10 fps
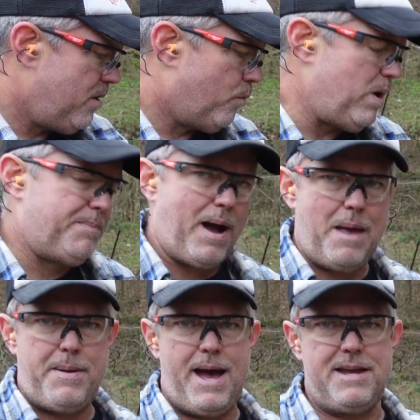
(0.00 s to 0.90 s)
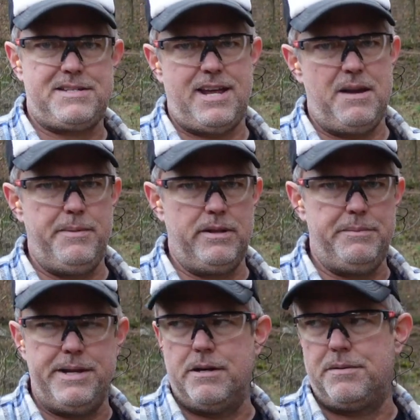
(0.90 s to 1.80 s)
we bypassed 10
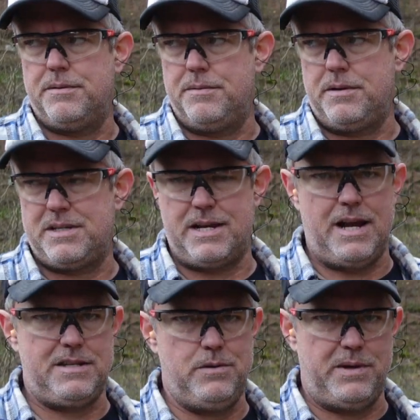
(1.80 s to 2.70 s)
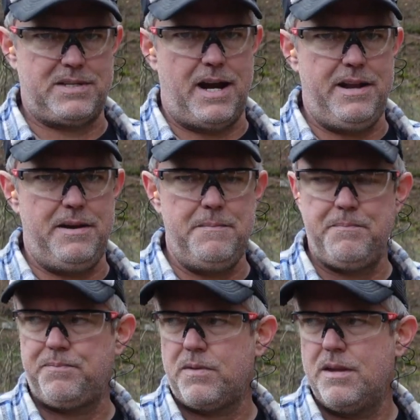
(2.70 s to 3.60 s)
millimeter because I got too excited.
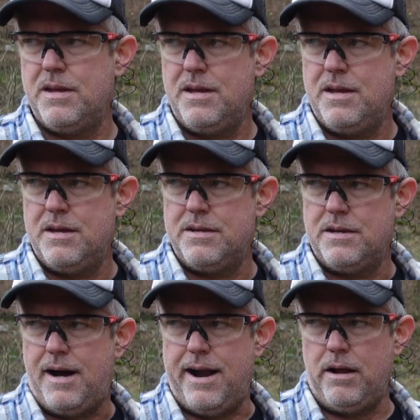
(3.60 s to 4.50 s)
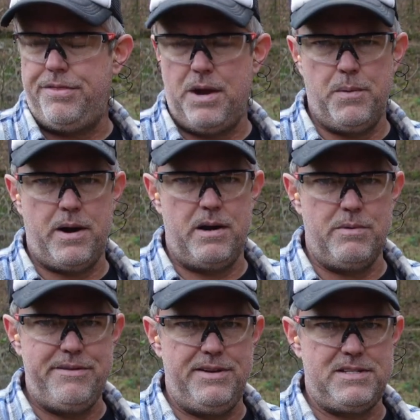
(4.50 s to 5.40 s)
I don't think we're gonna
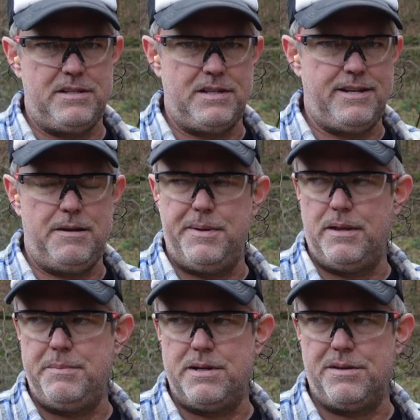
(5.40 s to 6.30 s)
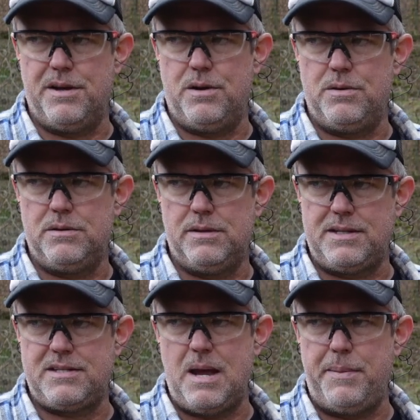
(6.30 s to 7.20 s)
revisit the 10 millimeter though.
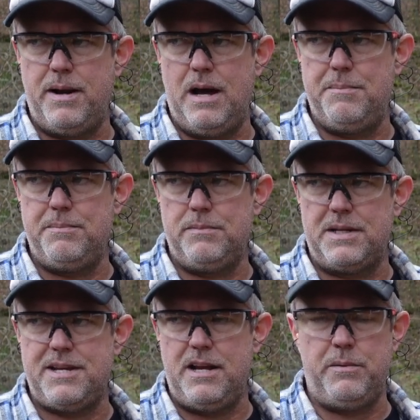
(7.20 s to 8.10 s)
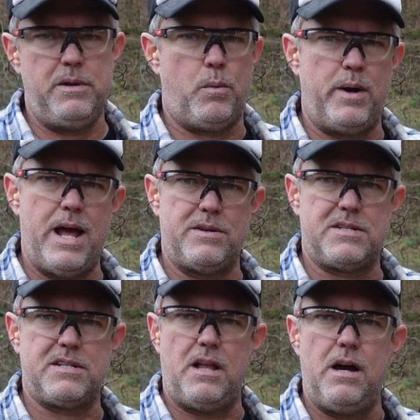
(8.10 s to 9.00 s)
Let's step it up. Let's hit it with a 1 ounce
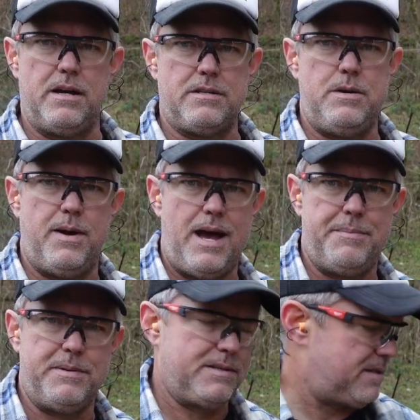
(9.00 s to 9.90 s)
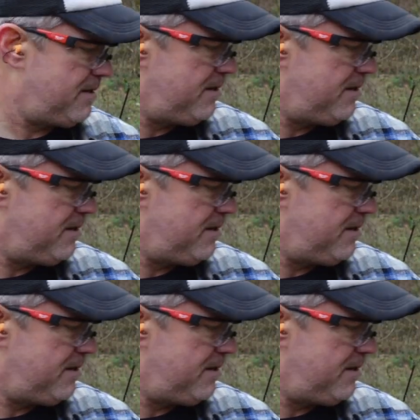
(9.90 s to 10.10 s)
slug and see what happens.